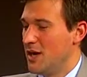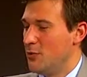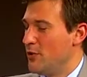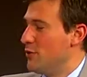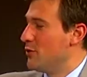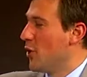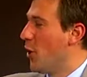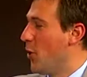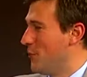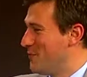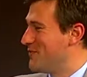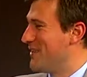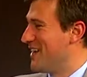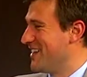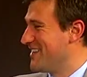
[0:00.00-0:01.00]
We would hope
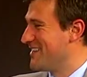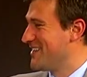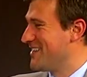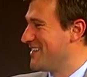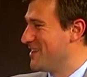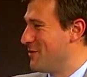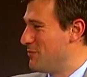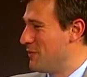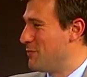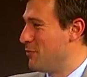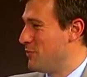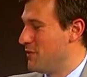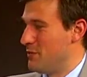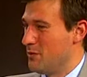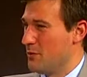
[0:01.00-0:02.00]
that people
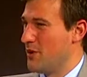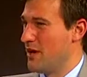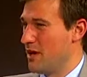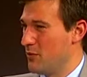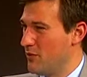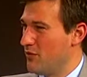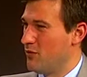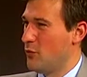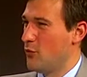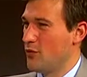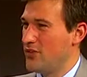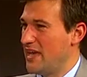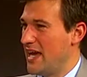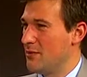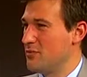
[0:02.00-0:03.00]
will be prepared before
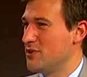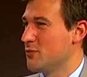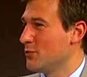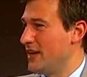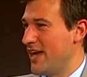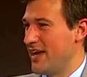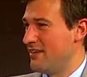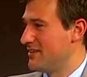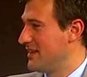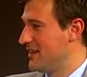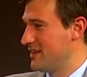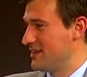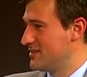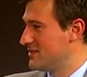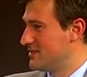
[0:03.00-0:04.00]
that, but the reality
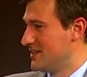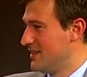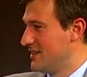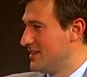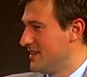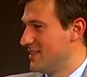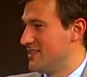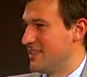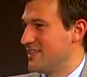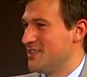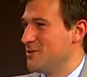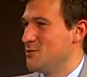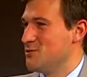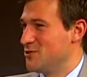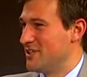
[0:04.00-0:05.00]
is that
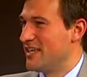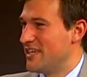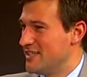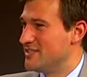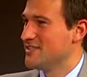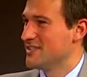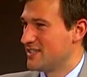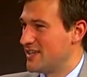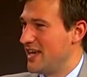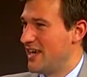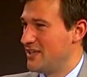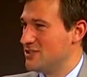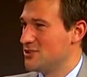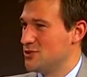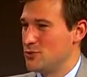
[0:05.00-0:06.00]
usually isn't the case.